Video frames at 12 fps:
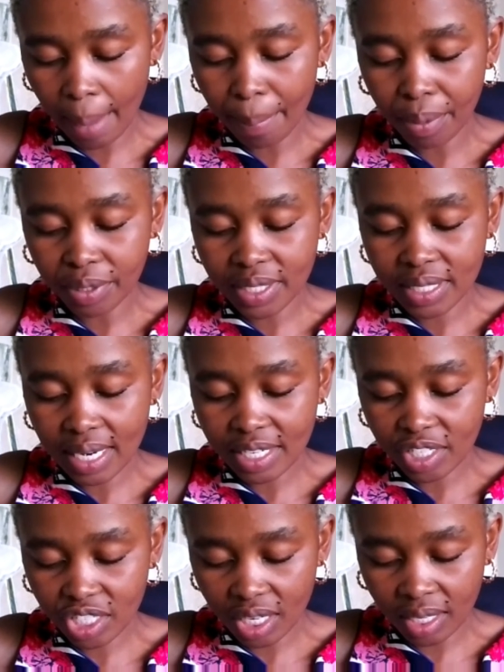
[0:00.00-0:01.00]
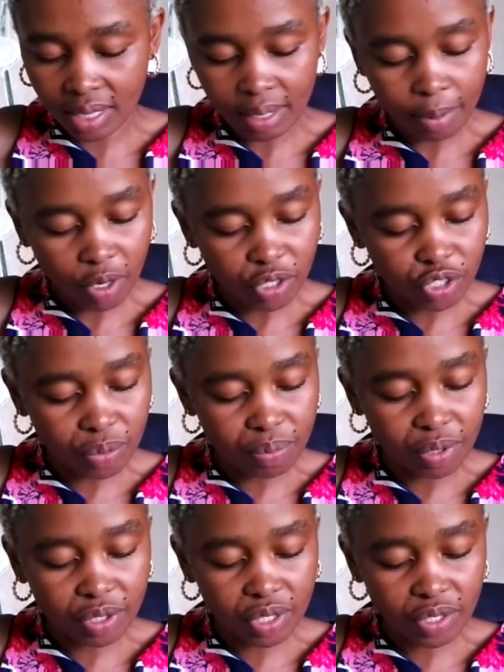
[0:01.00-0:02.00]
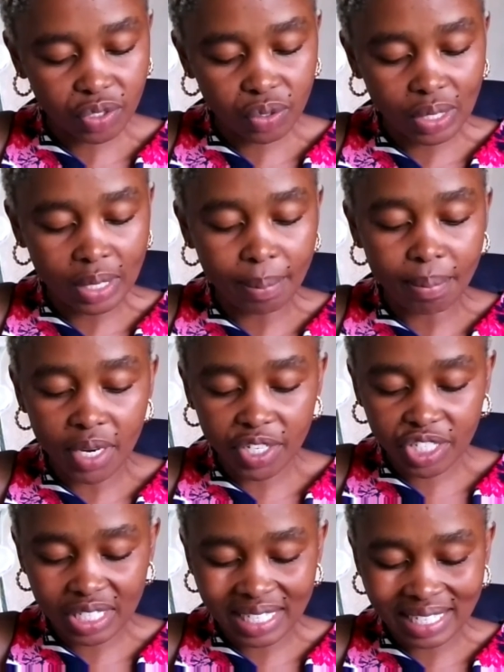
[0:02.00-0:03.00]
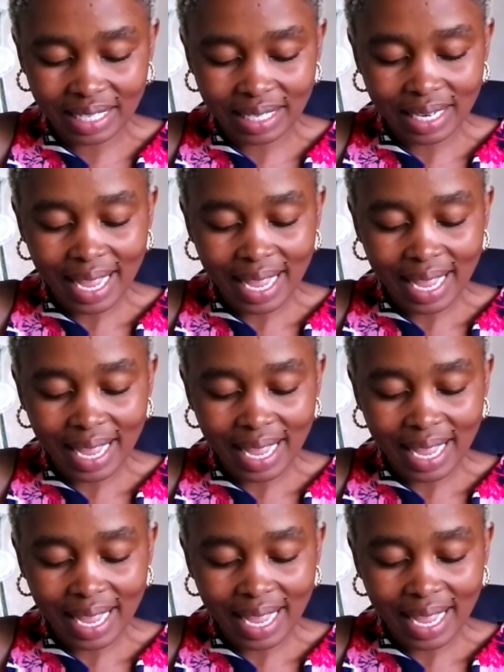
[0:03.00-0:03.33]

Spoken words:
are potential contributors to an emerging